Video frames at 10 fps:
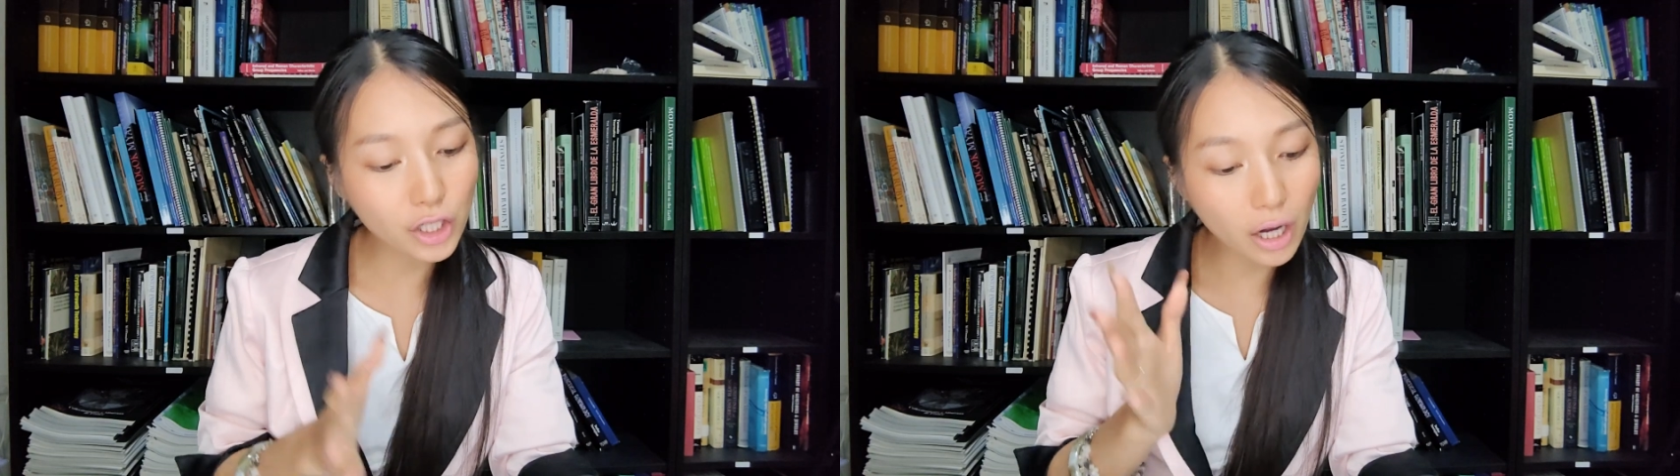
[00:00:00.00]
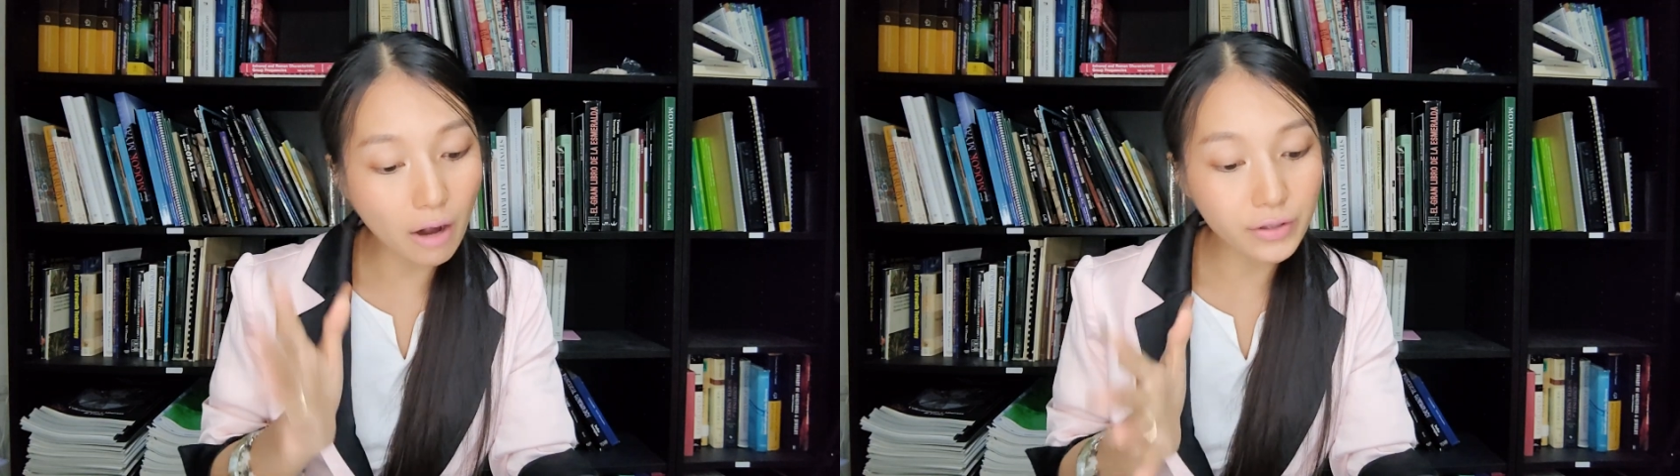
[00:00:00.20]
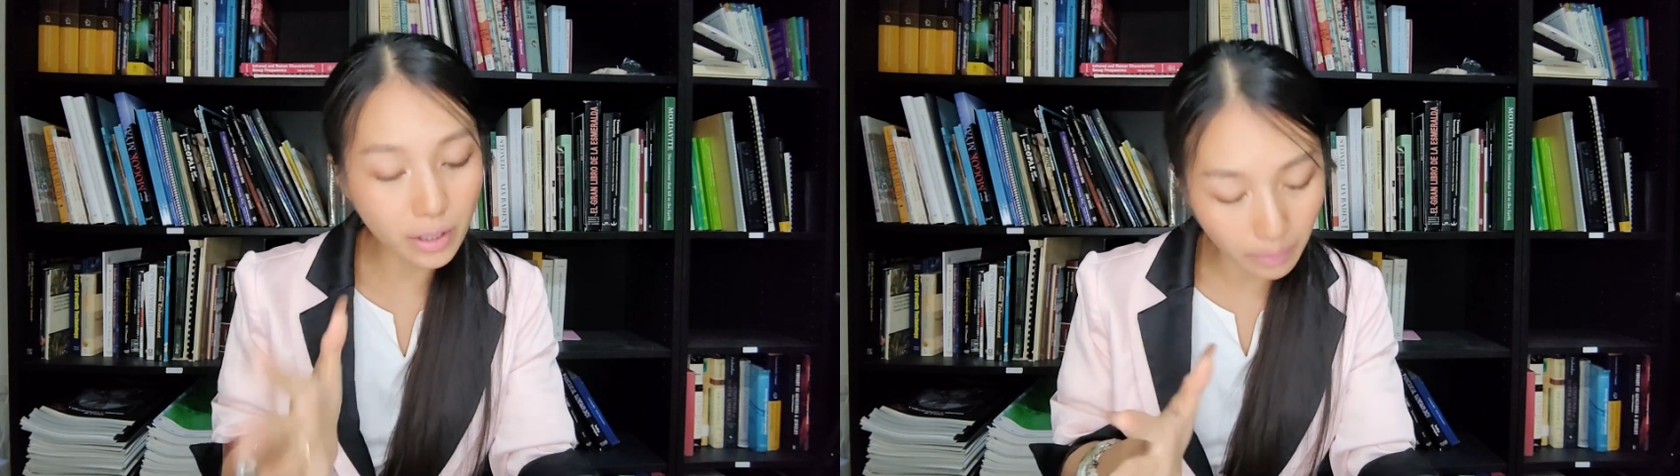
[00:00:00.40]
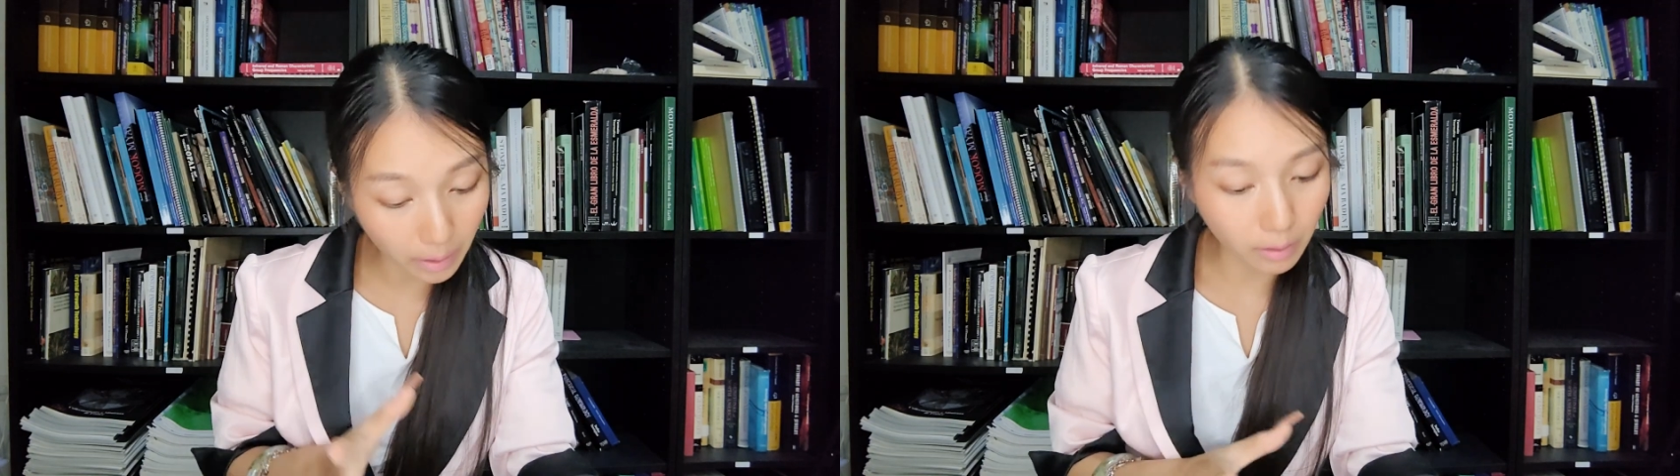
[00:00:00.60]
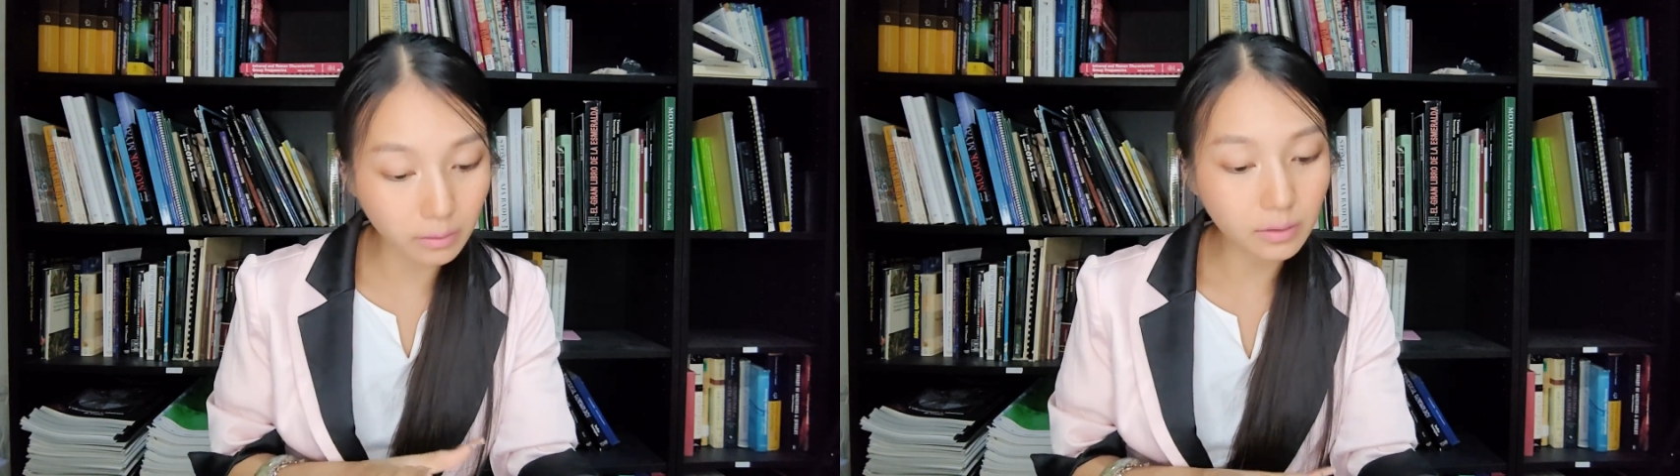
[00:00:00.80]
culture
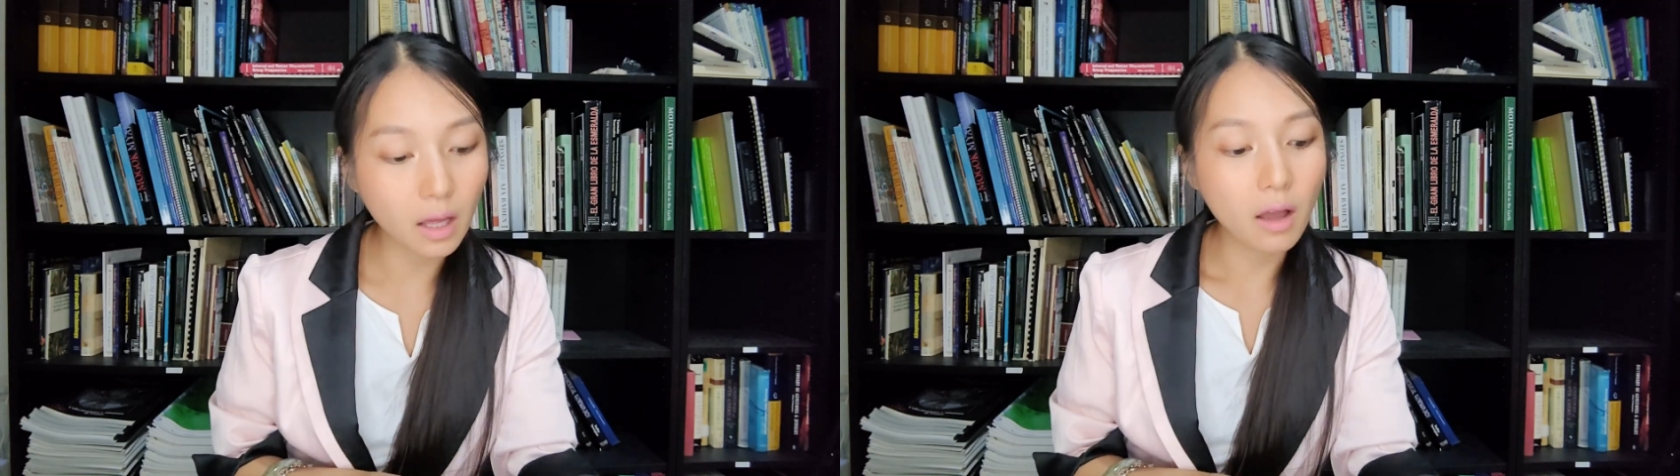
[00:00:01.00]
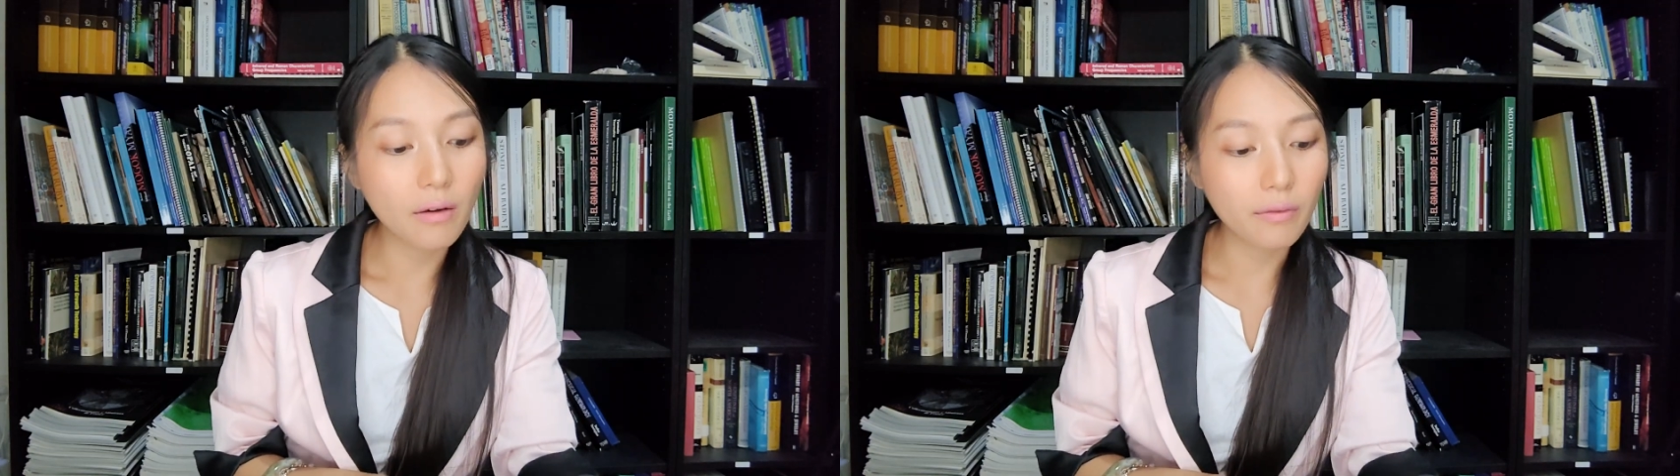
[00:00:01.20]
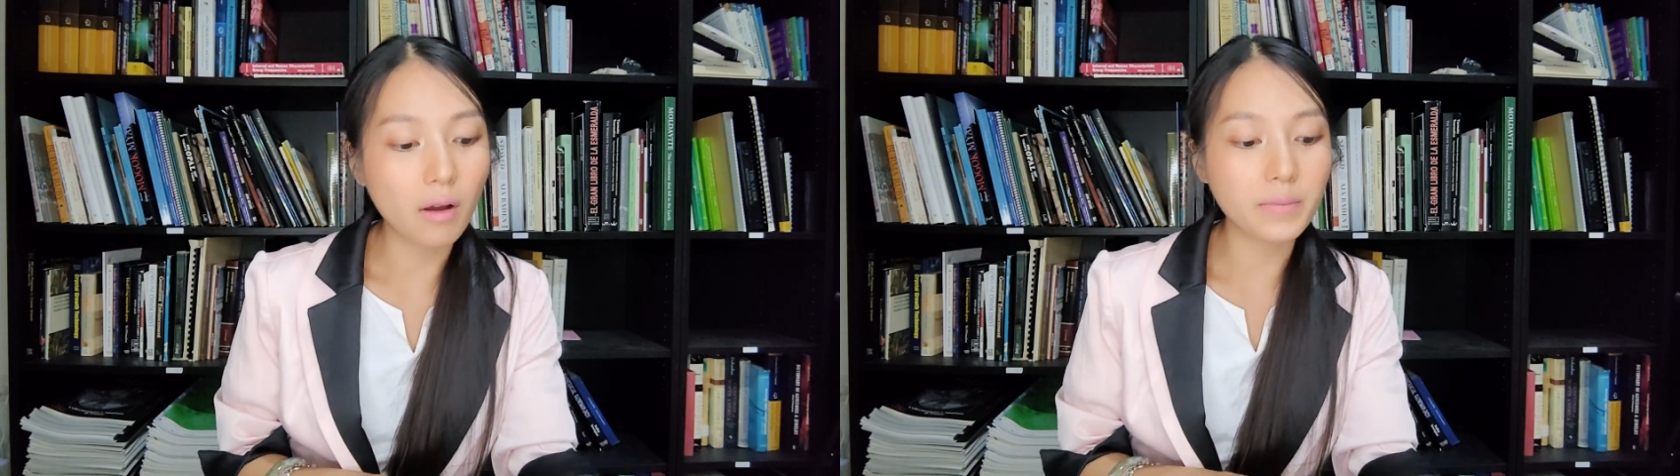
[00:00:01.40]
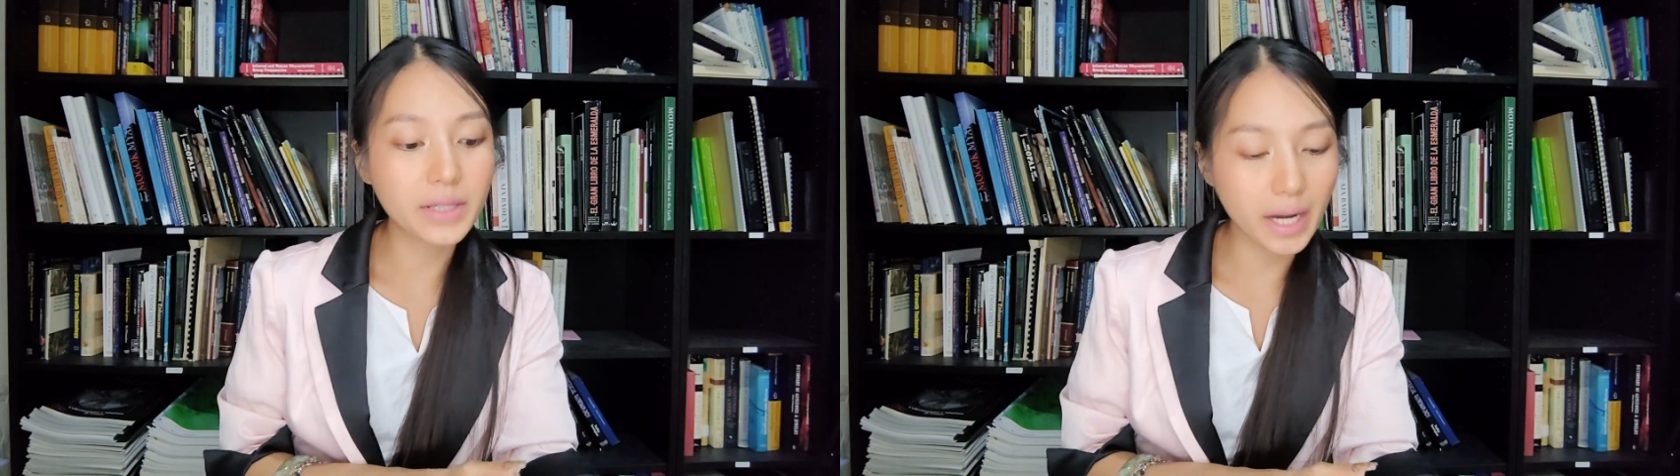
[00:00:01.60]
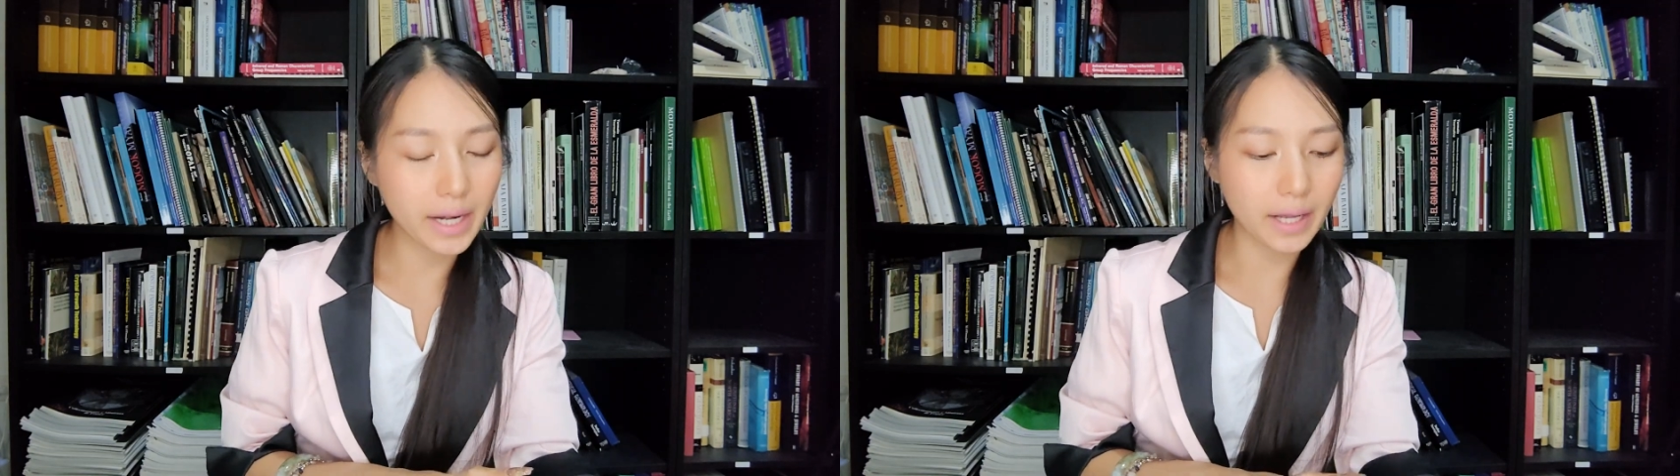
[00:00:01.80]
pearl from
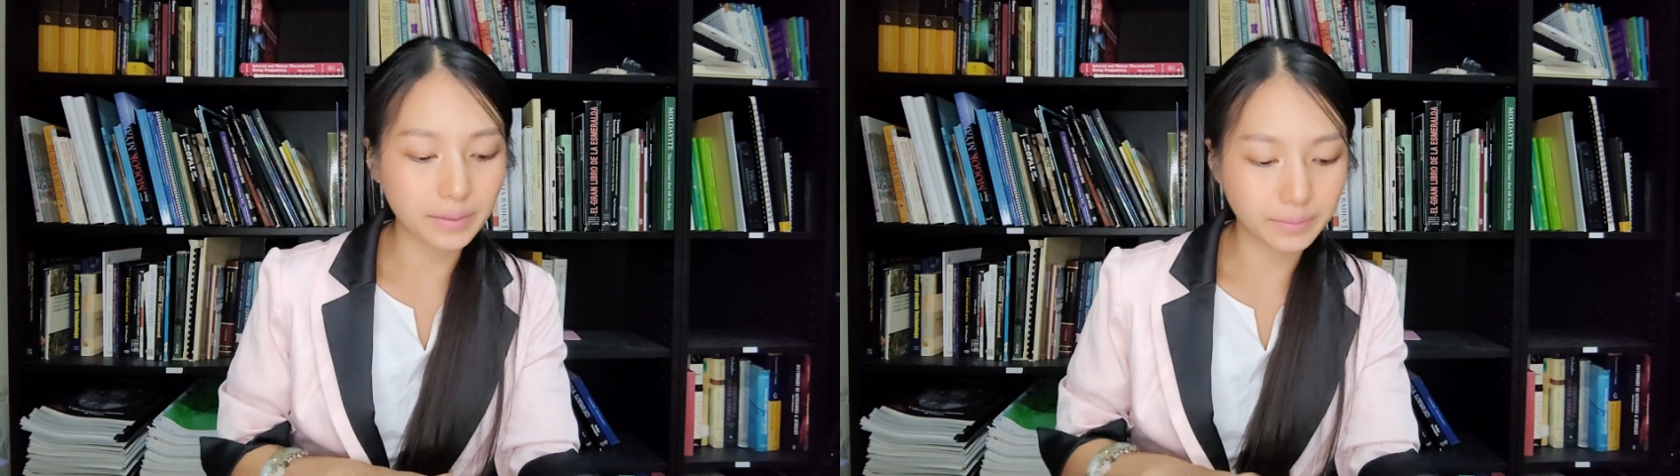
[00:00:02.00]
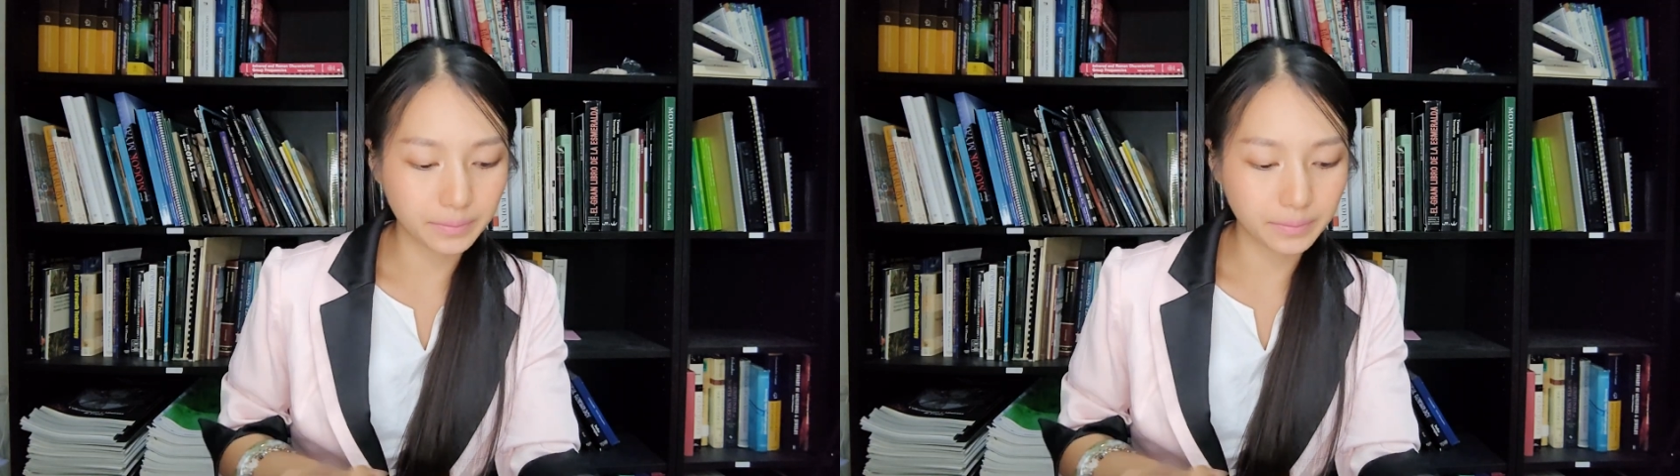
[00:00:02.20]
China.